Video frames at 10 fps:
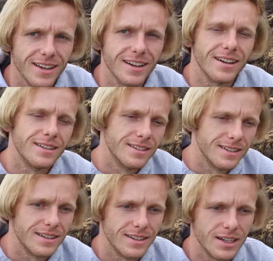Like,
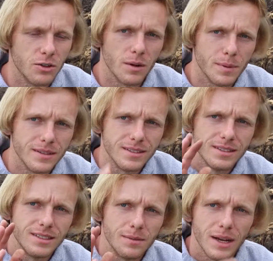I grew up
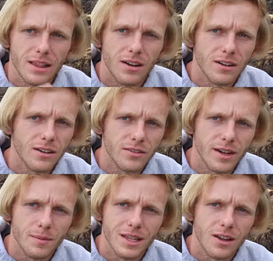in semi-logger,
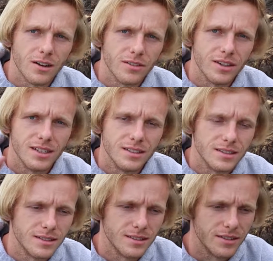family logger
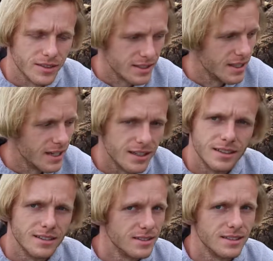friends, stuff like that.
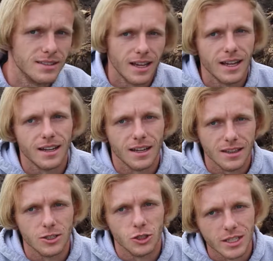This not a
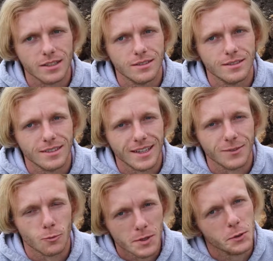legit,
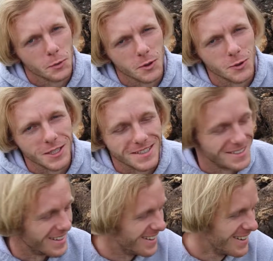like, real
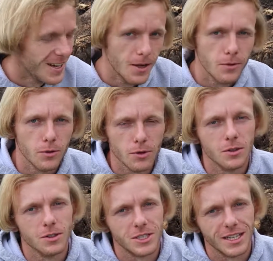chainsaw.
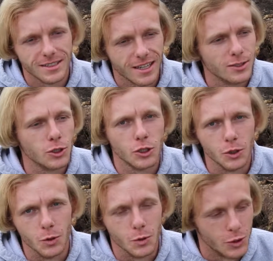Real chainsaws are
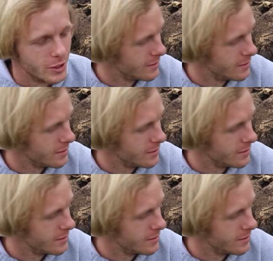huge.